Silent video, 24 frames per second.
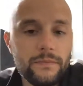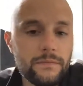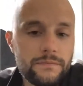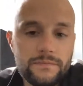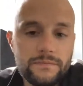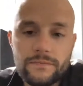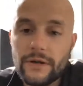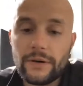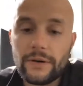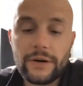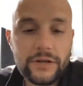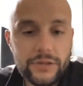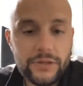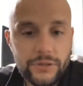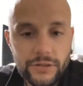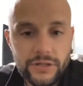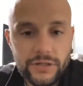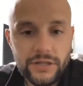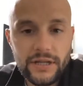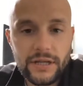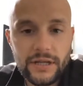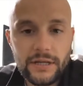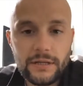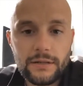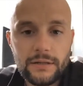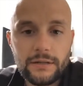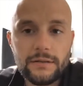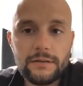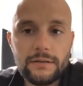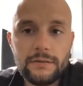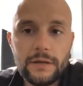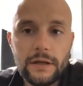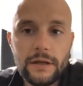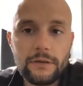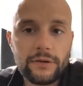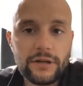they're interested. So,
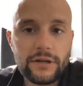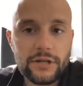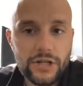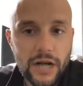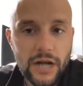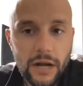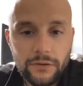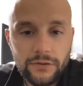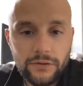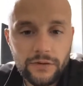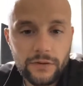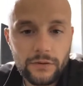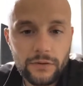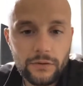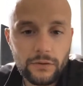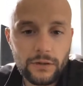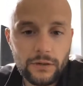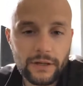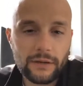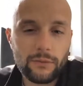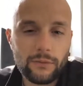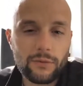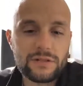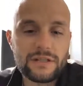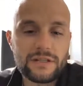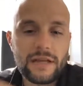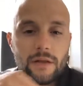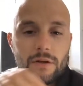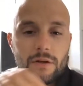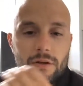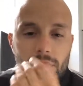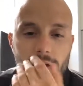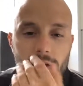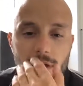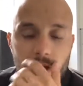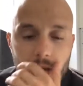they reach out to you? Like, what does that
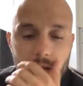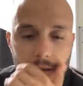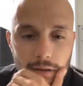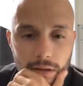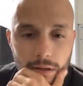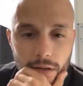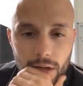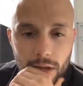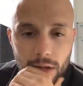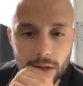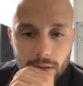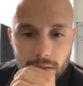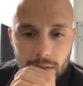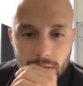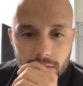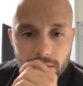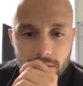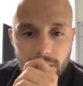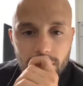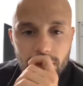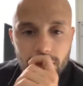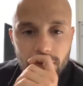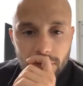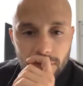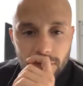look like? So